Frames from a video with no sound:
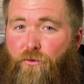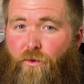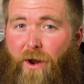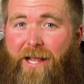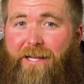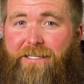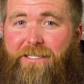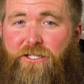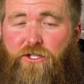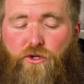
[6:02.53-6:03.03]

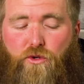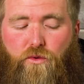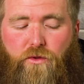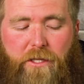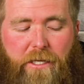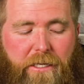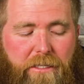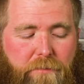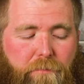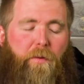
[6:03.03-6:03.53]
rights to
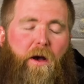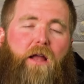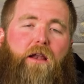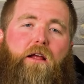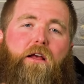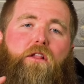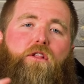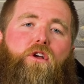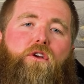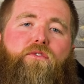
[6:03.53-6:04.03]
these, but
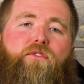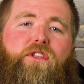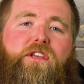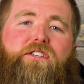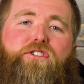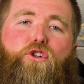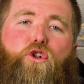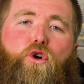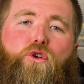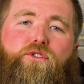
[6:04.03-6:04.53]
look for
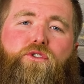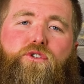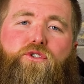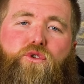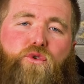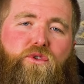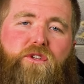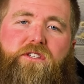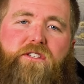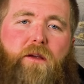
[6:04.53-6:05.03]
these closer
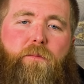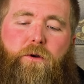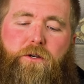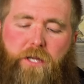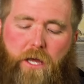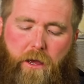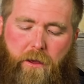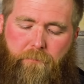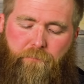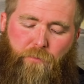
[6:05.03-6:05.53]
to the
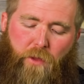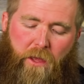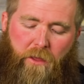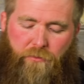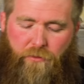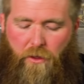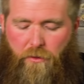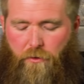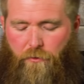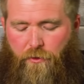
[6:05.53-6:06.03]
summertime.
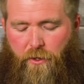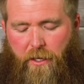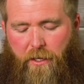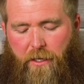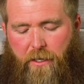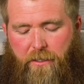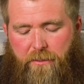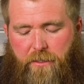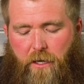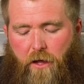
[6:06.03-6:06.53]
The other thing
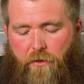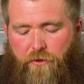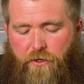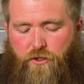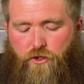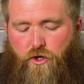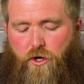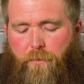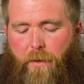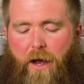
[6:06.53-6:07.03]
is, on this
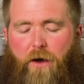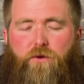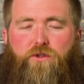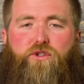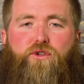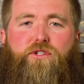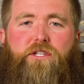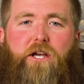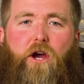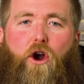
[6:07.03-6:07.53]
trip, I was
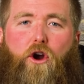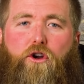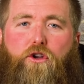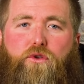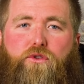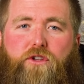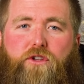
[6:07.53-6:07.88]
using our new